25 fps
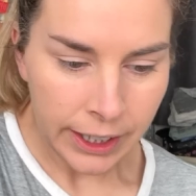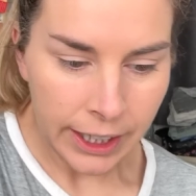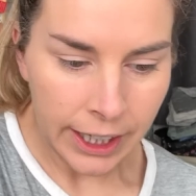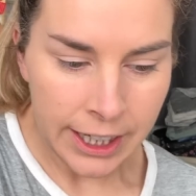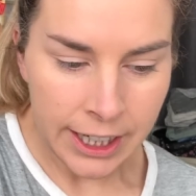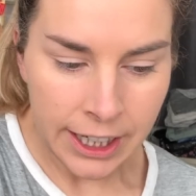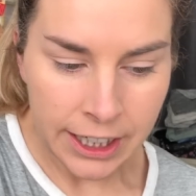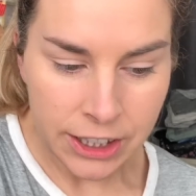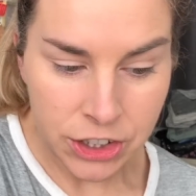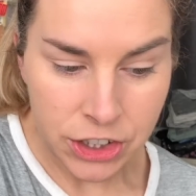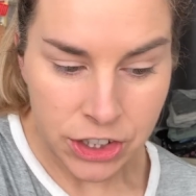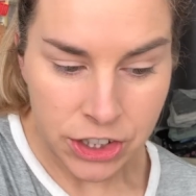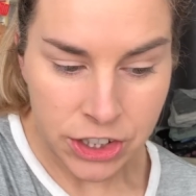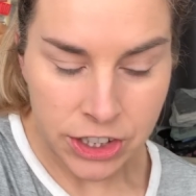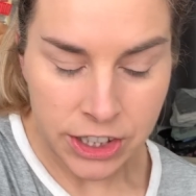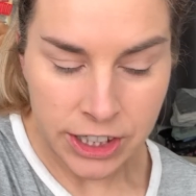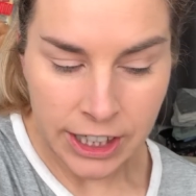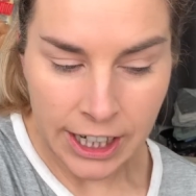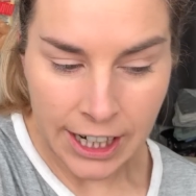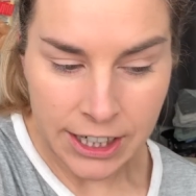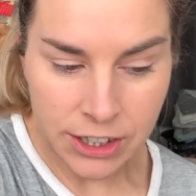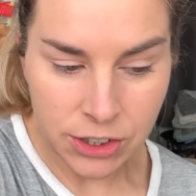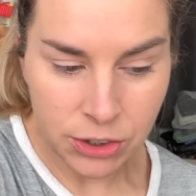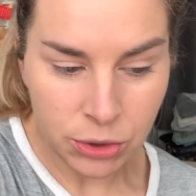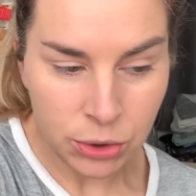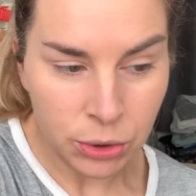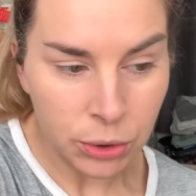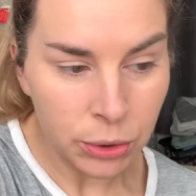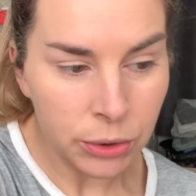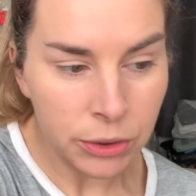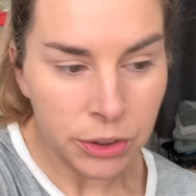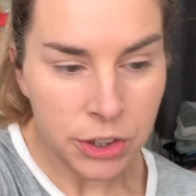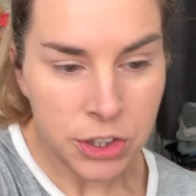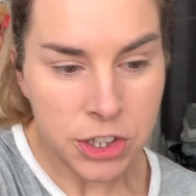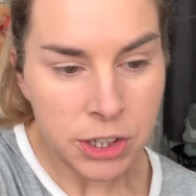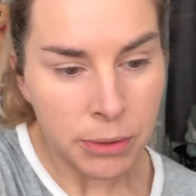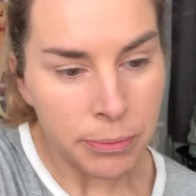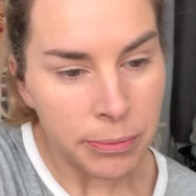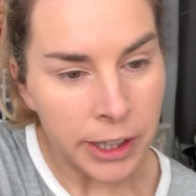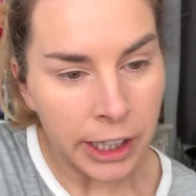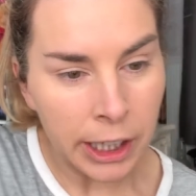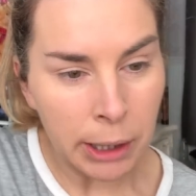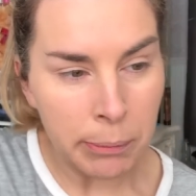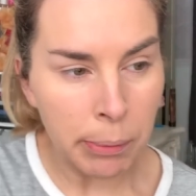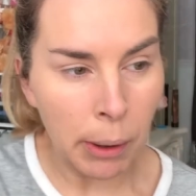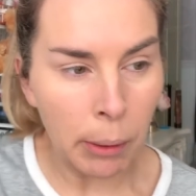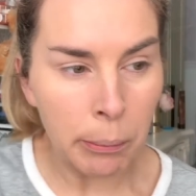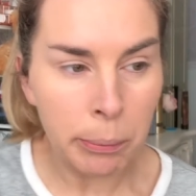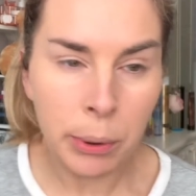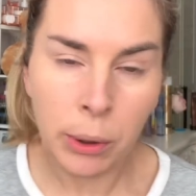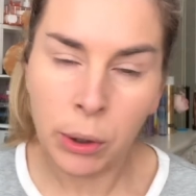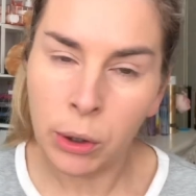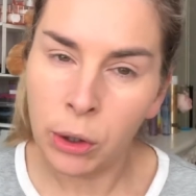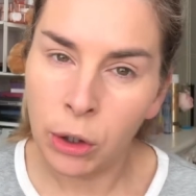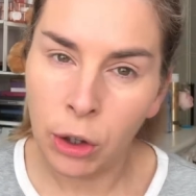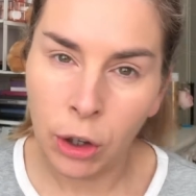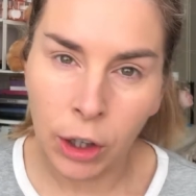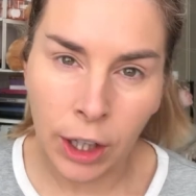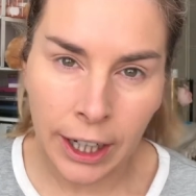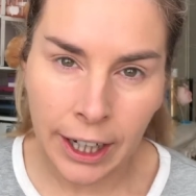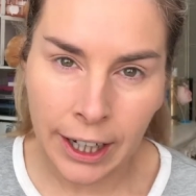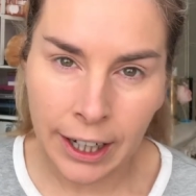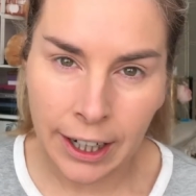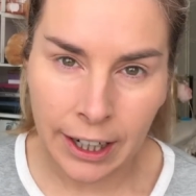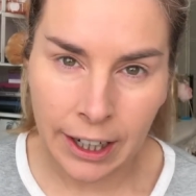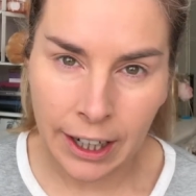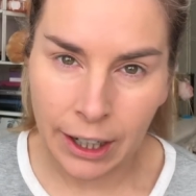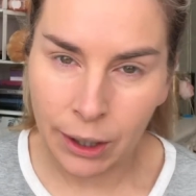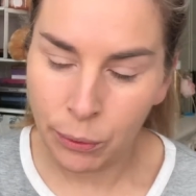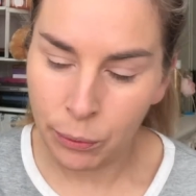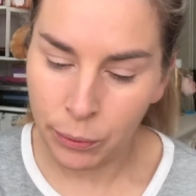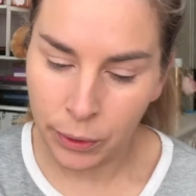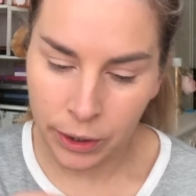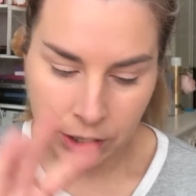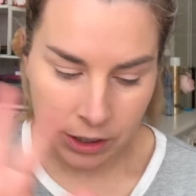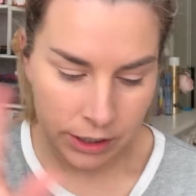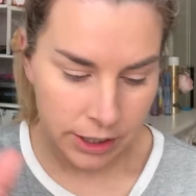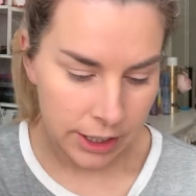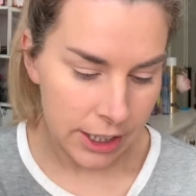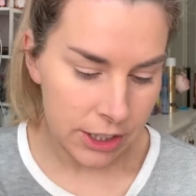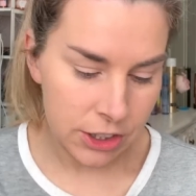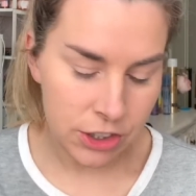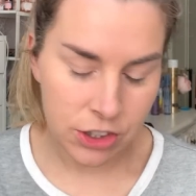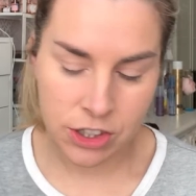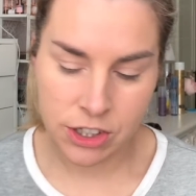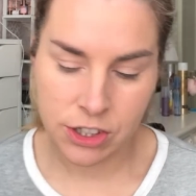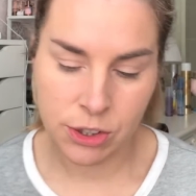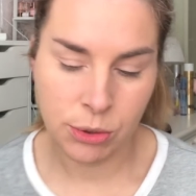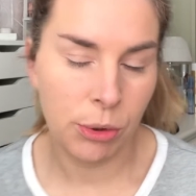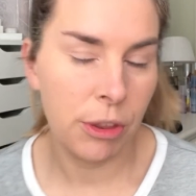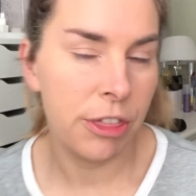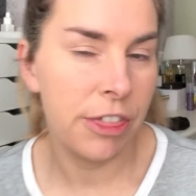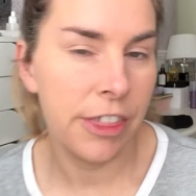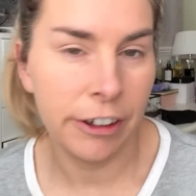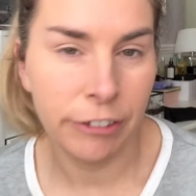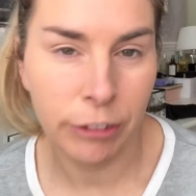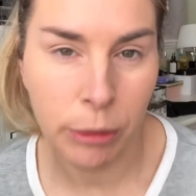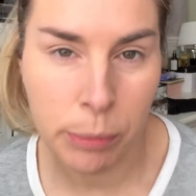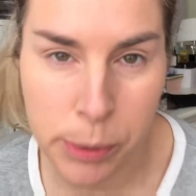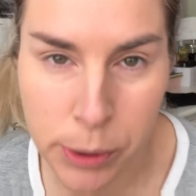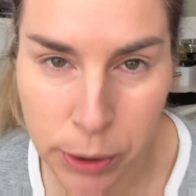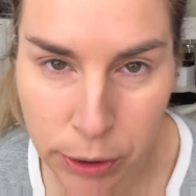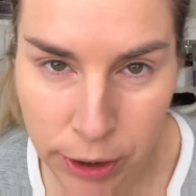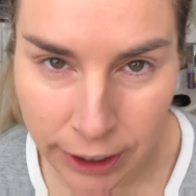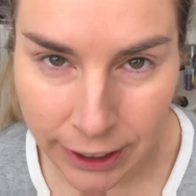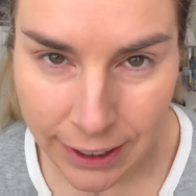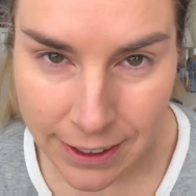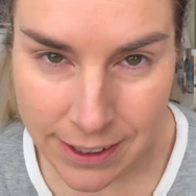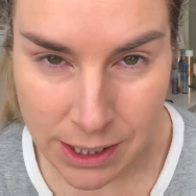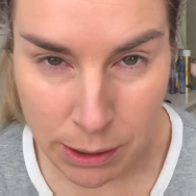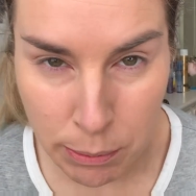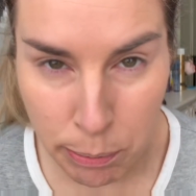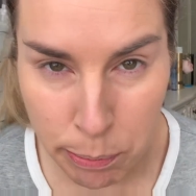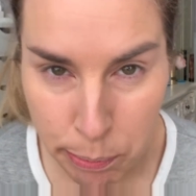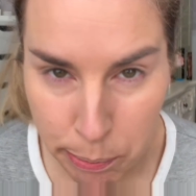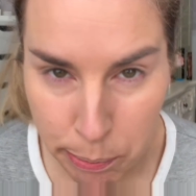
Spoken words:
And I don't know, there's something about putting colour out and it's just so therapeutic. It's the